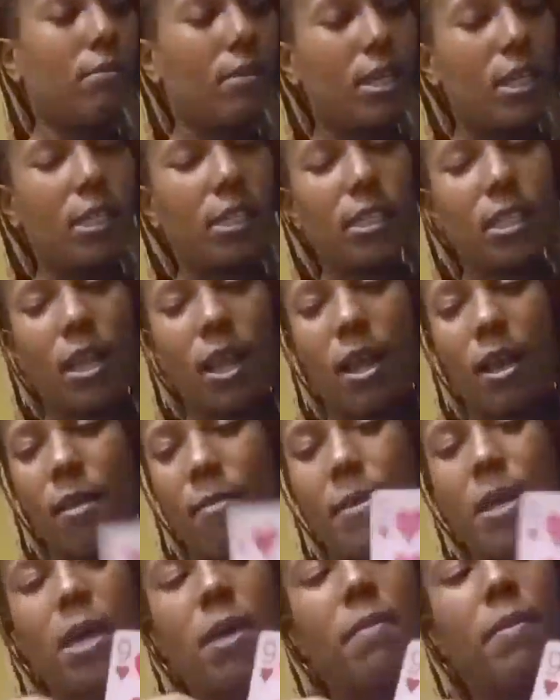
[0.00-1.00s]
at the
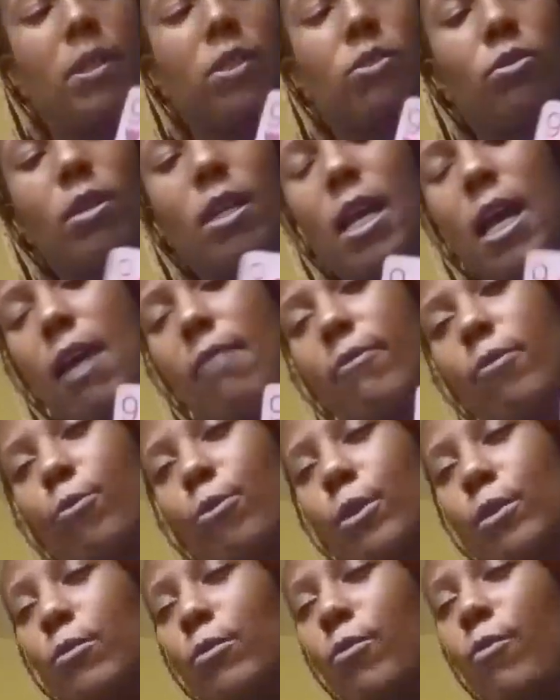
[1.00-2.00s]
time. But you'll have
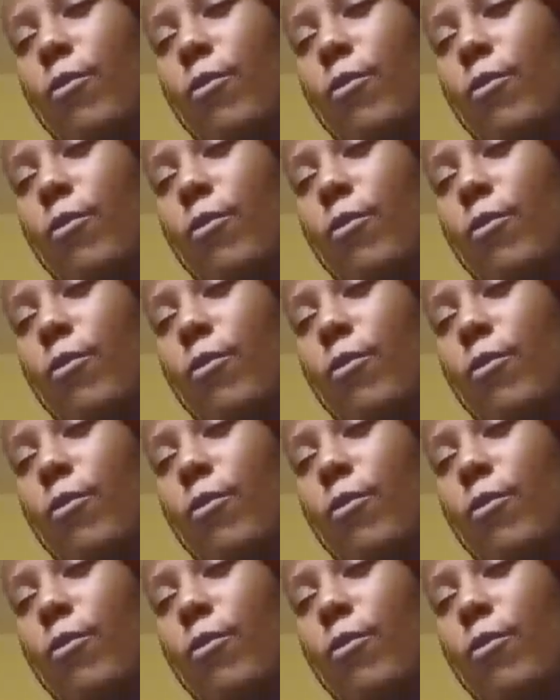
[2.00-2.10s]
a wish